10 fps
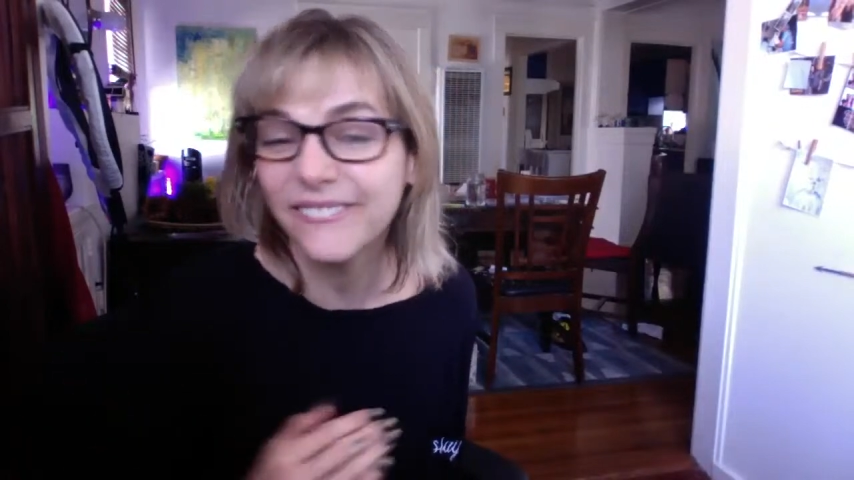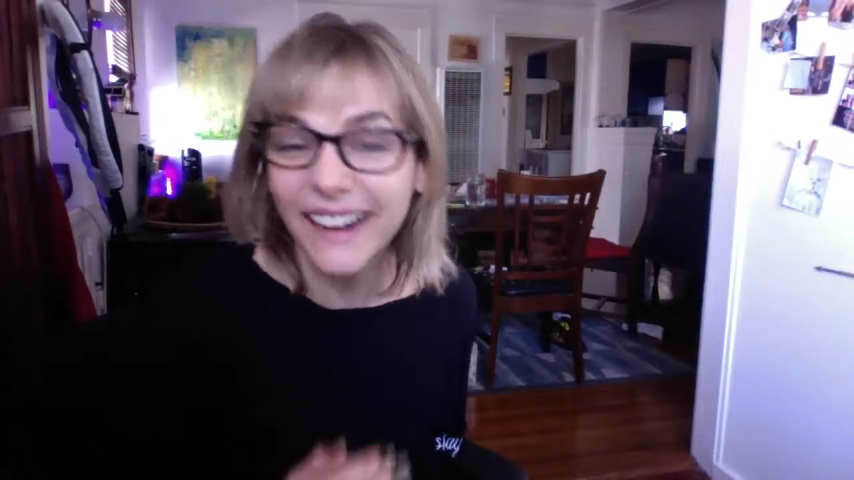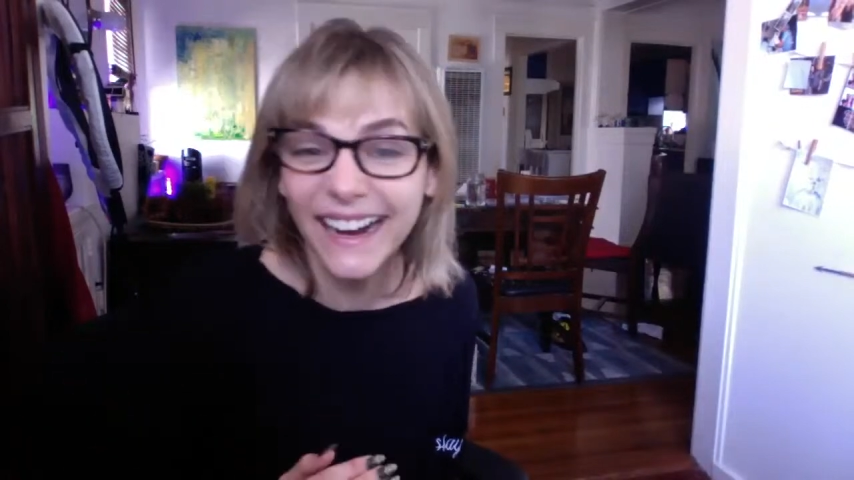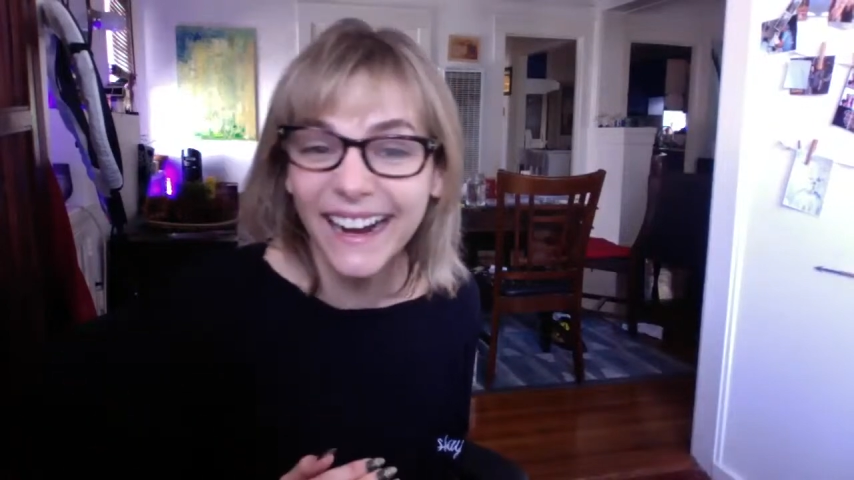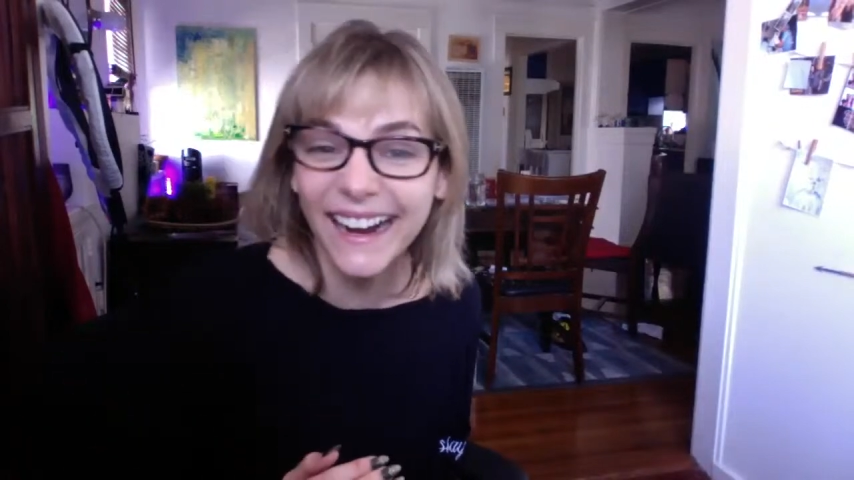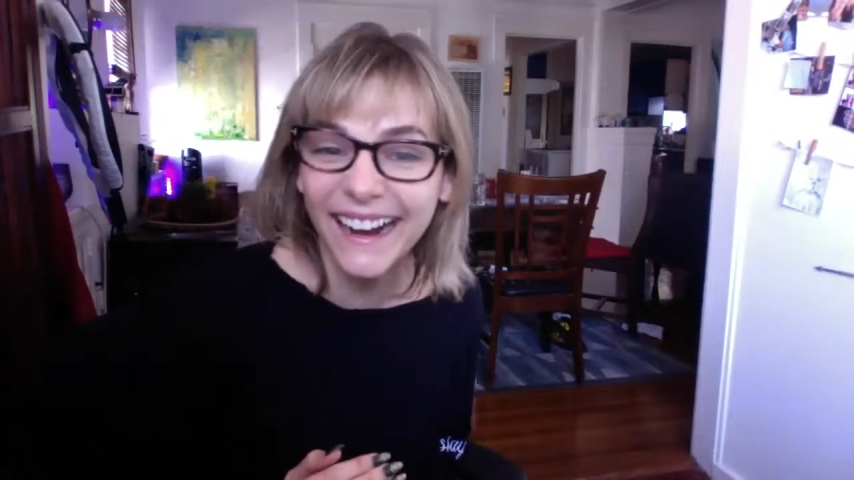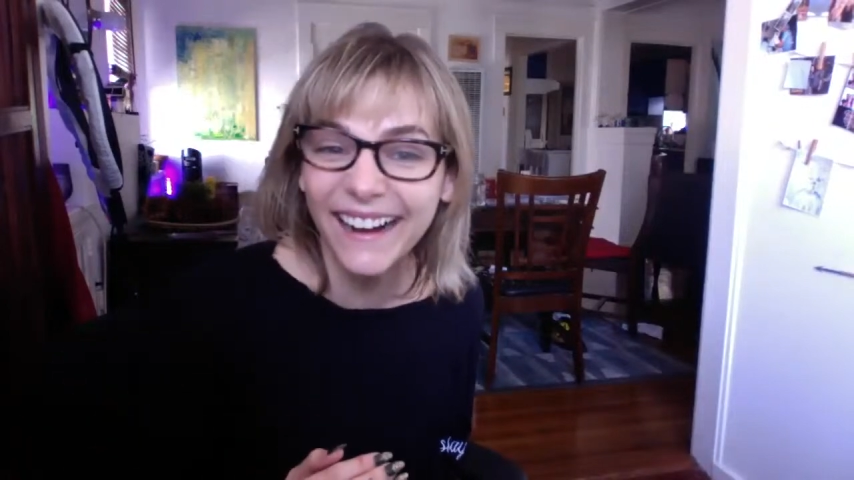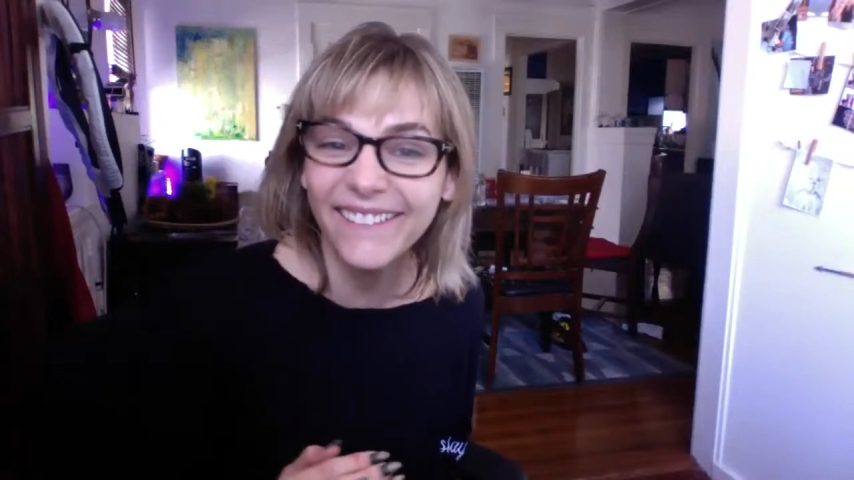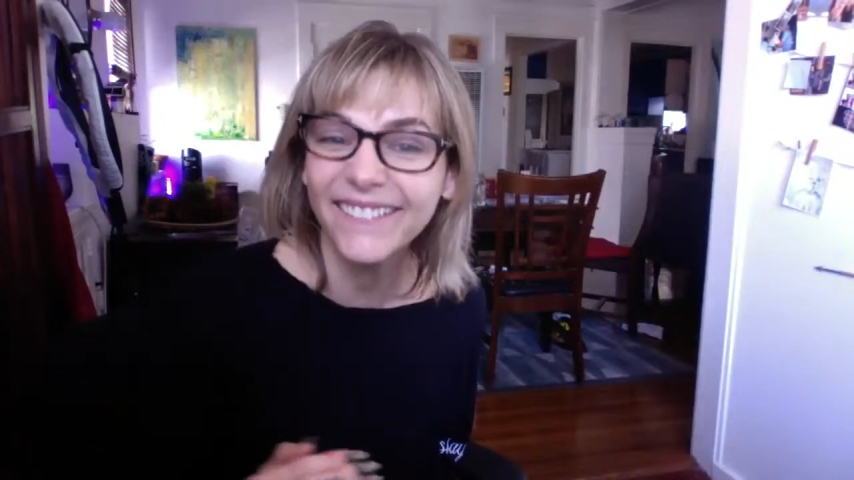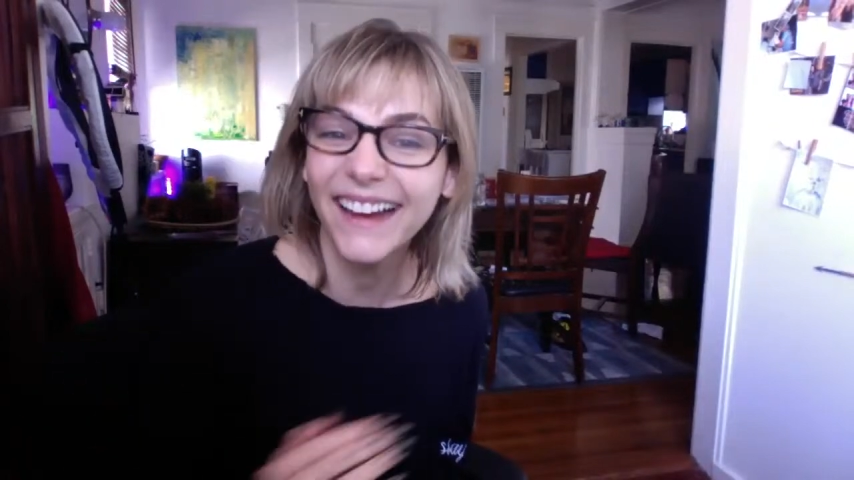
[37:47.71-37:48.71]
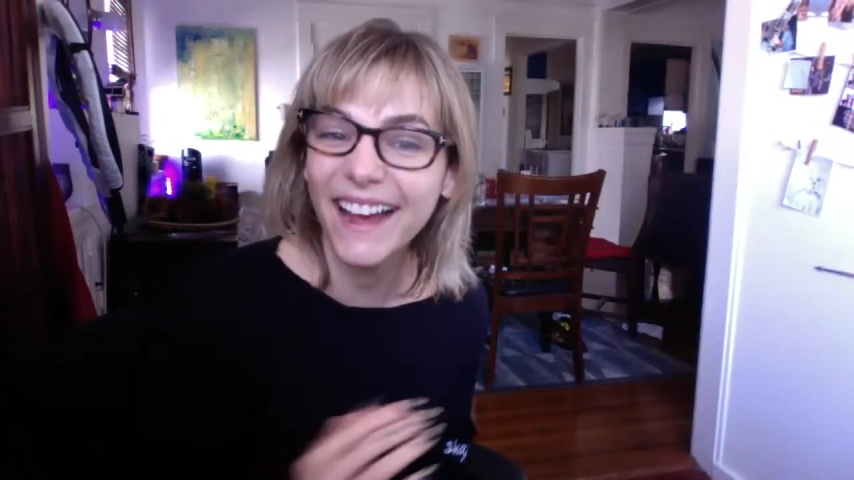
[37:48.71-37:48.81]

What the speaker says: Wow!